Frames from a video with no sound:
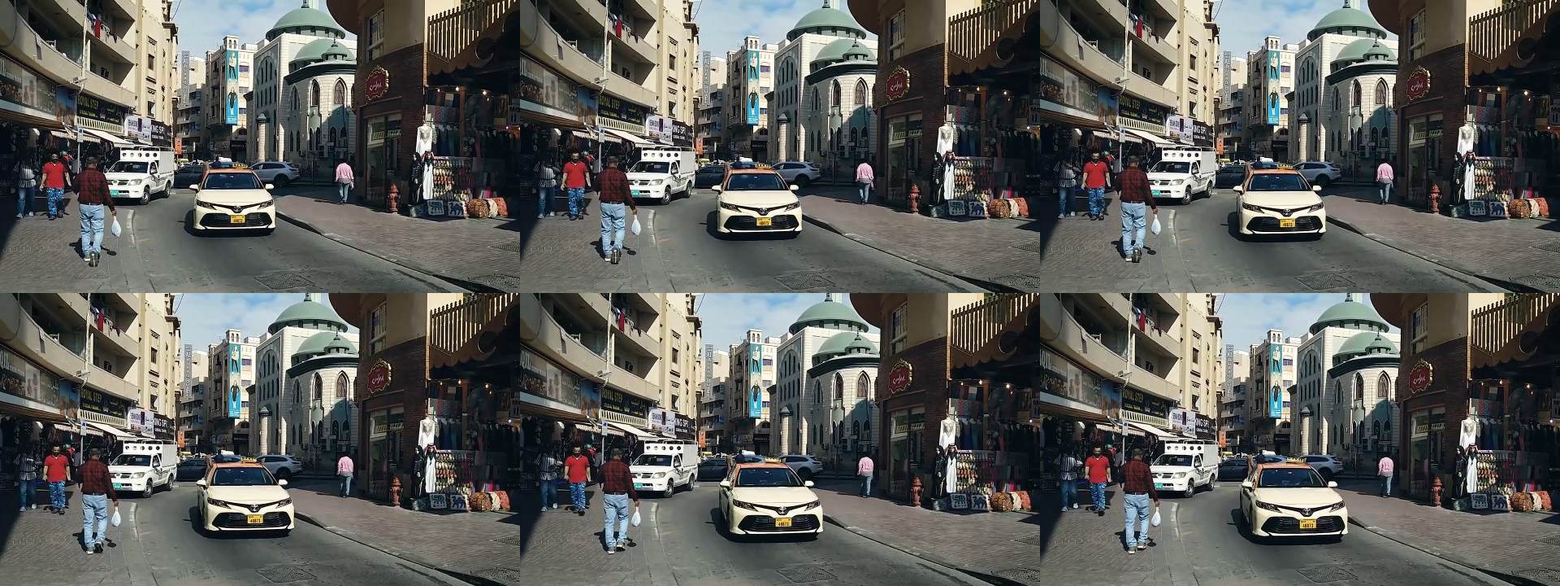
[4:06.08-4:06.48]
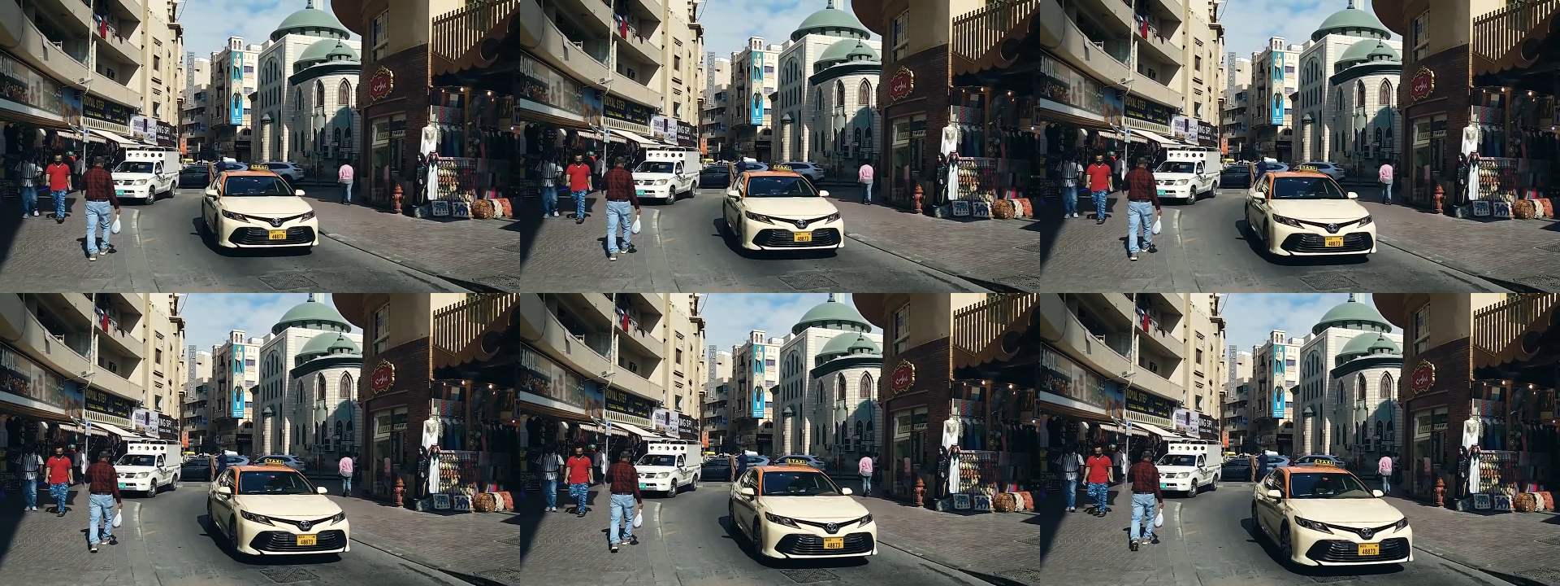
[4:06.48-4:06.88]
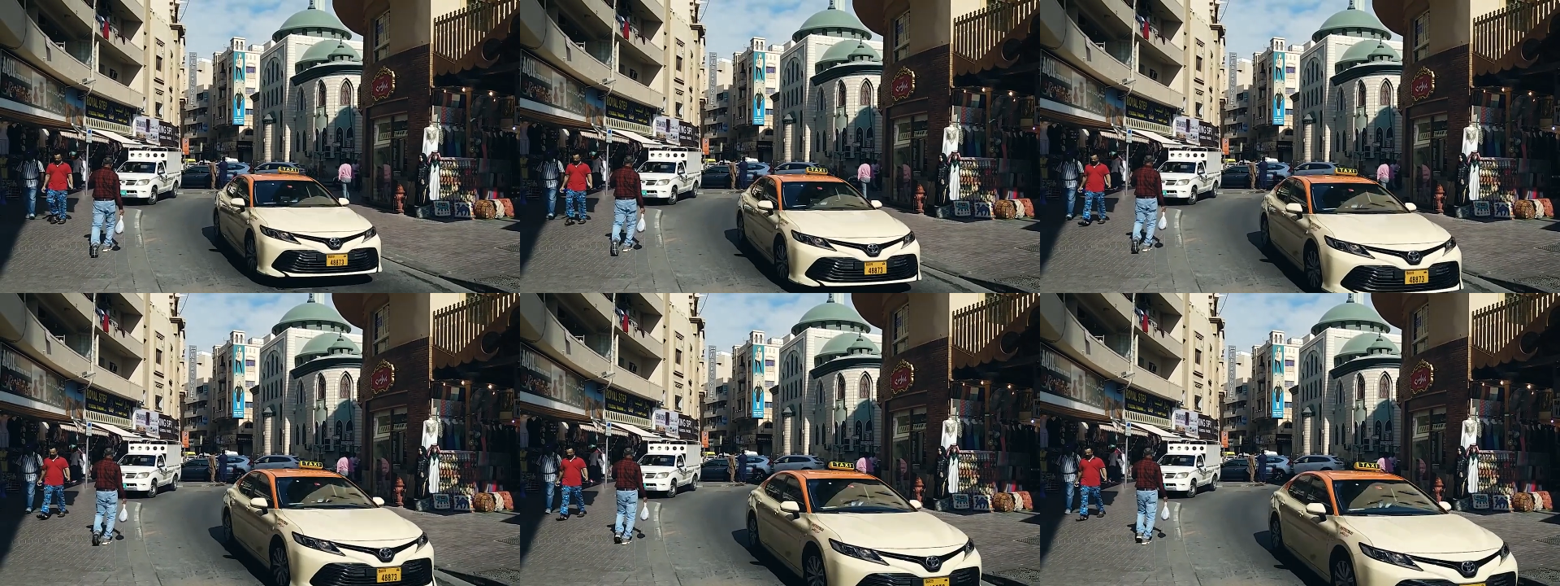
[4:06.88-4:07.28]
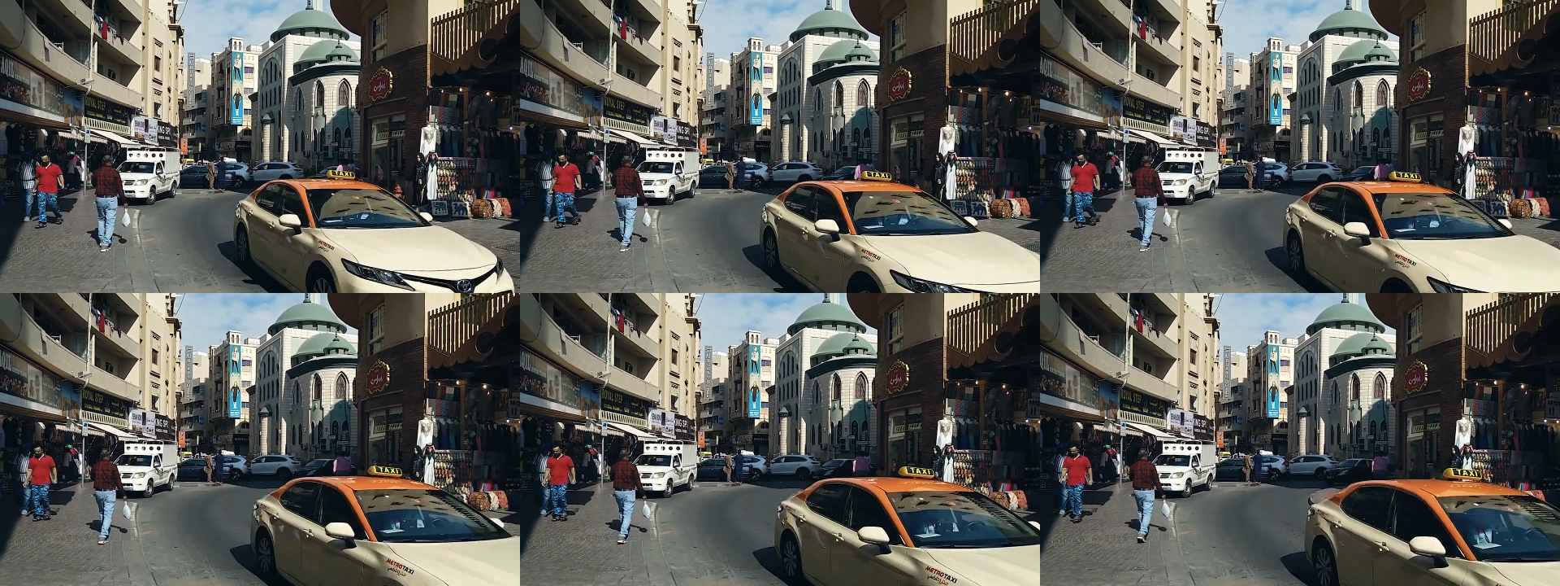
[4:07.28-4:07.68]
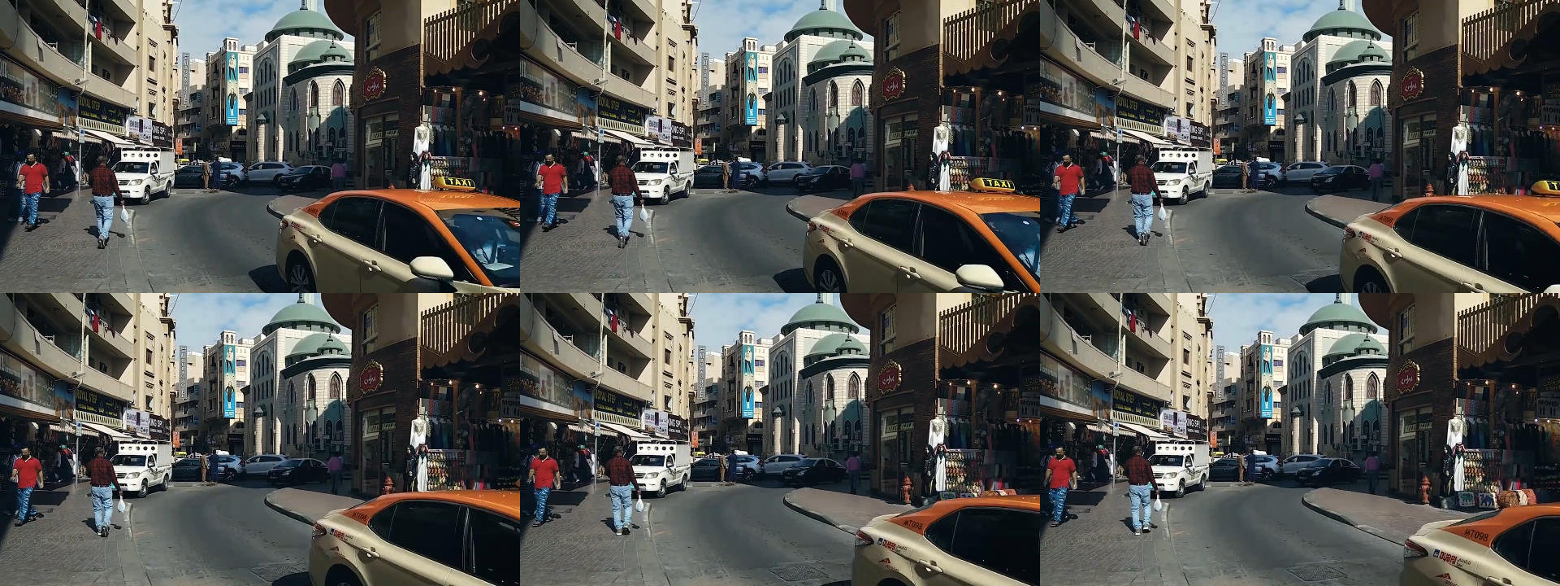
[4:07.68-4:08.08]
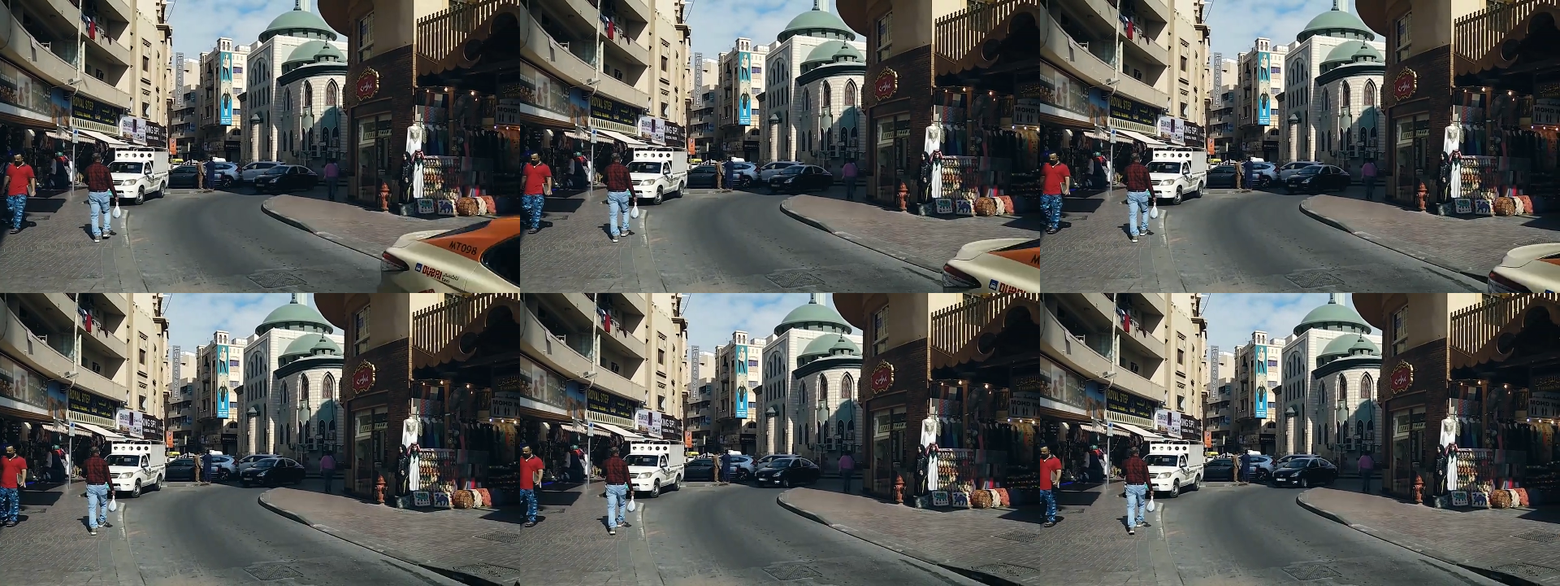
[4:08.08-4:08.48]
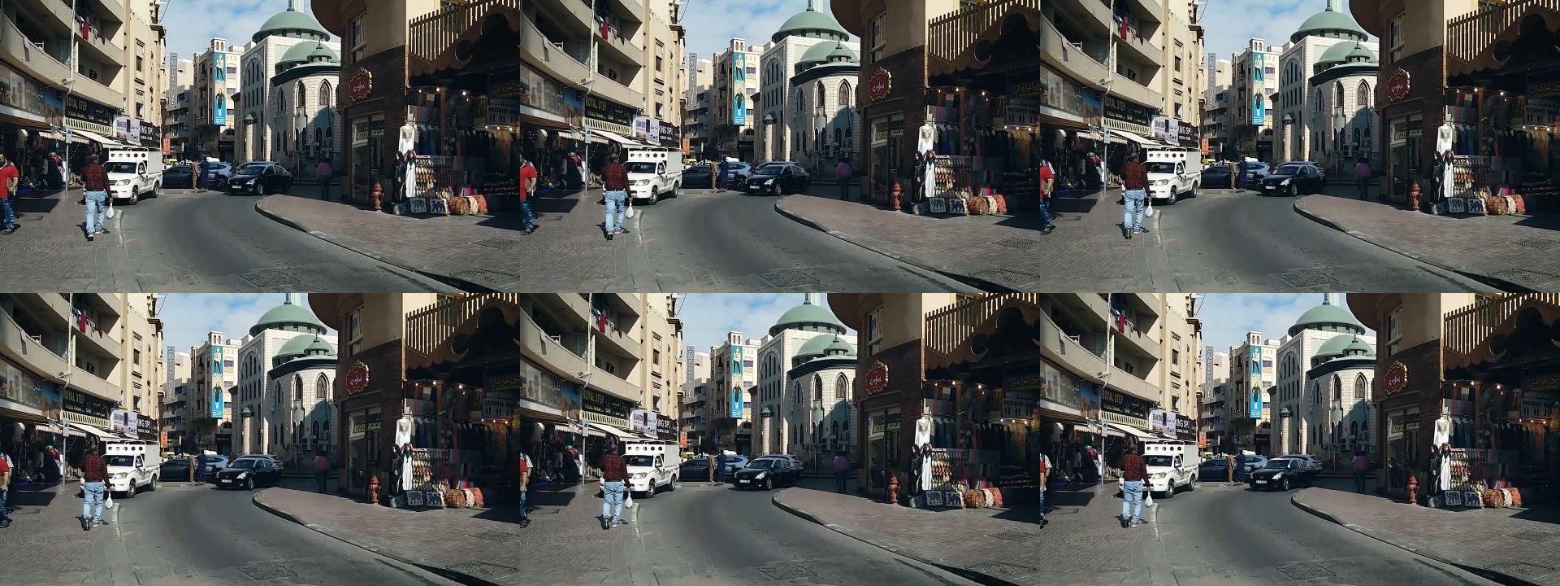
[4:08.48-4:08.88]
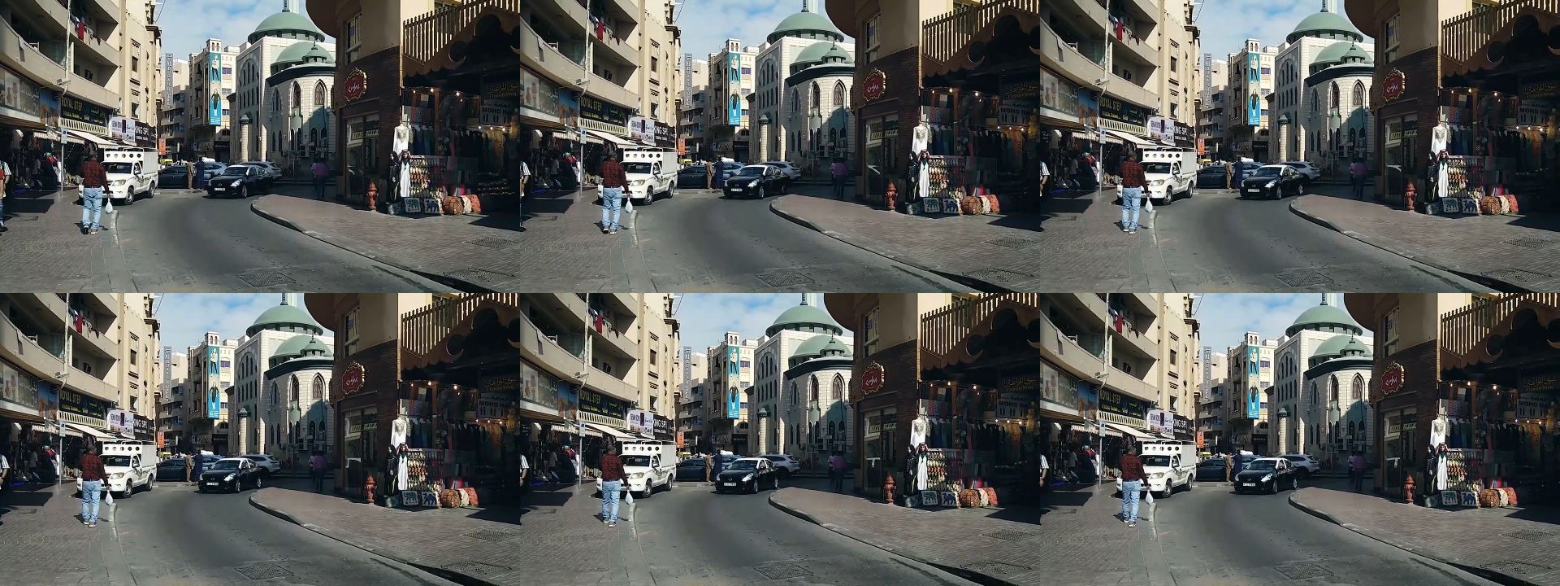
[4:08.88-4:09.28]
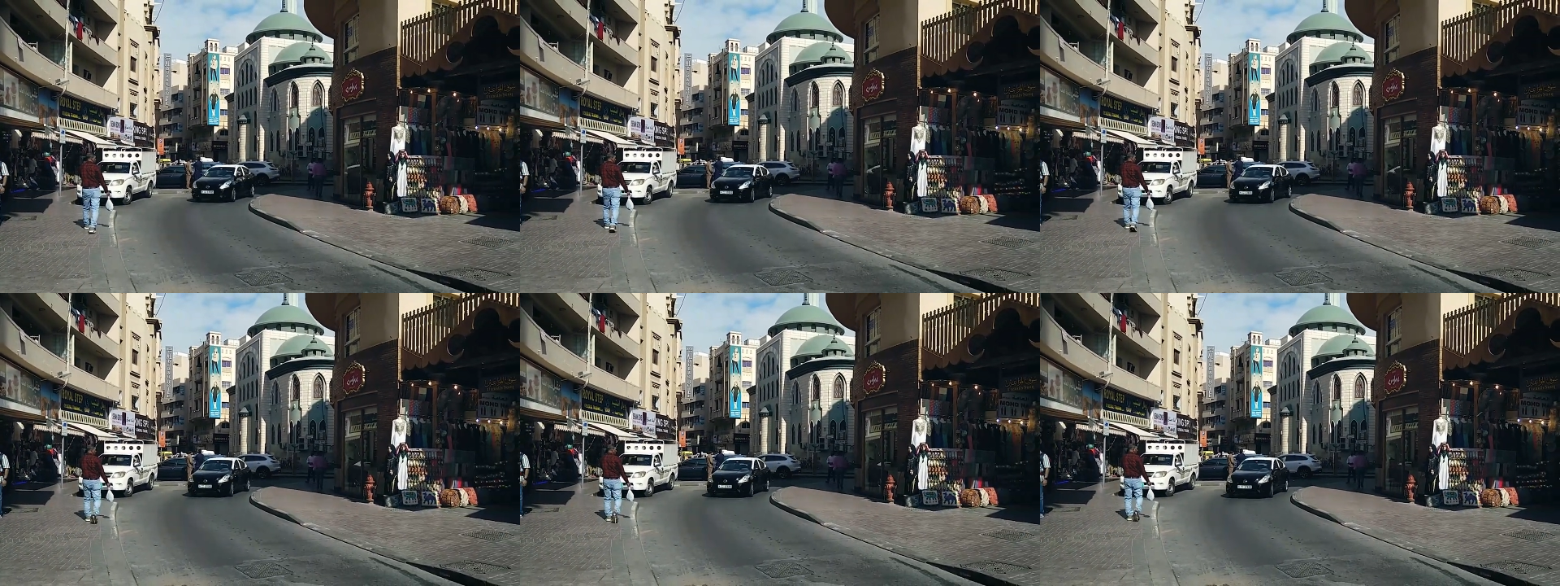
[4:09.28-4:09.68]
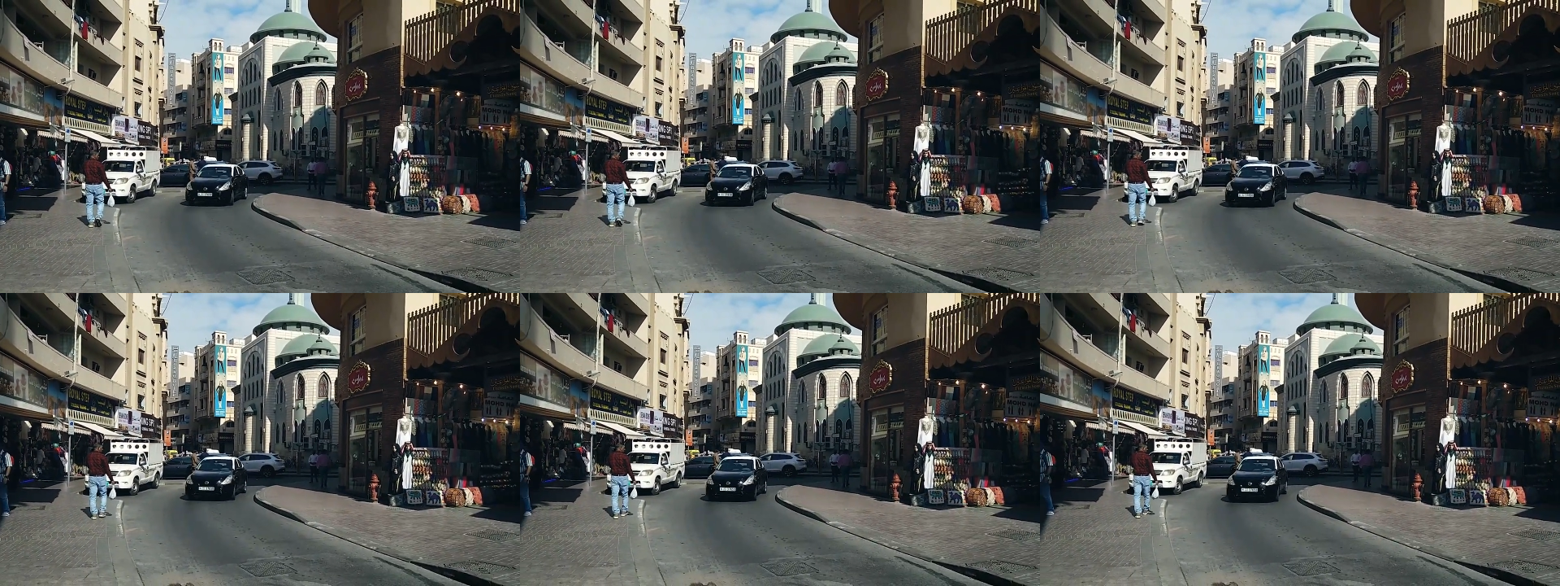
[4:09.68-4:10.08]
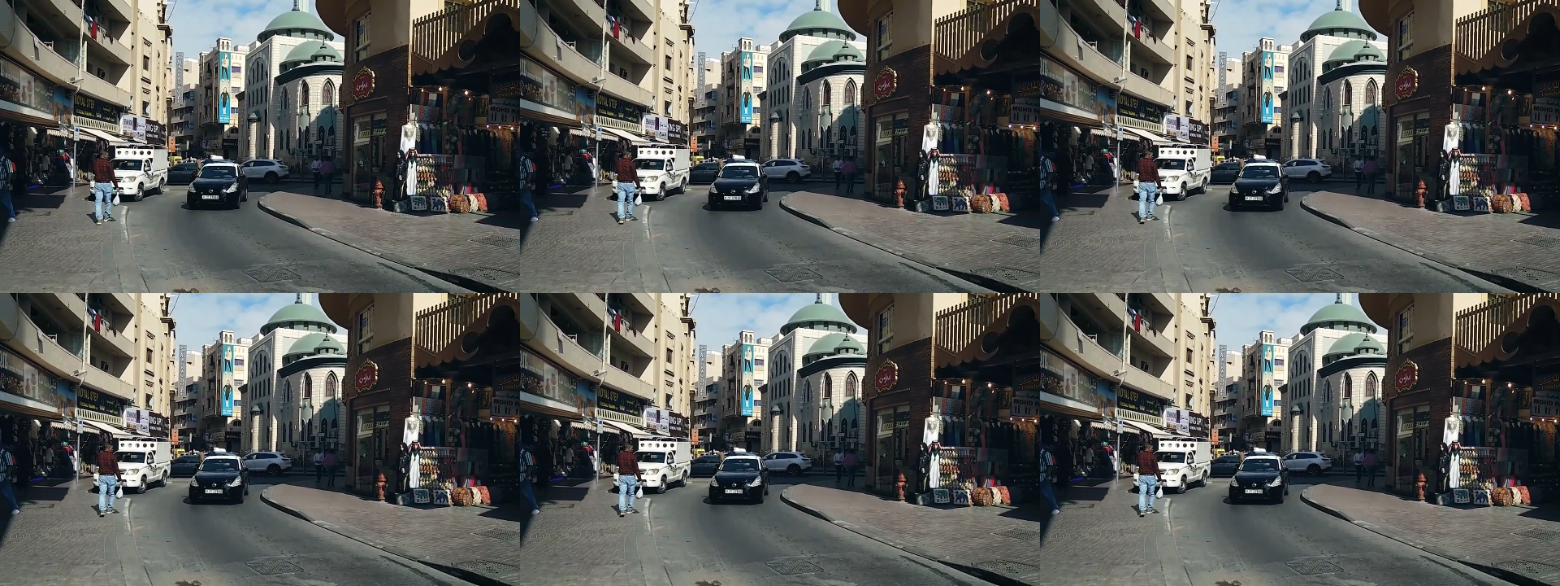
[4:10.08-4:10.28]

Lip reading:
Nobody's mouth can be seen.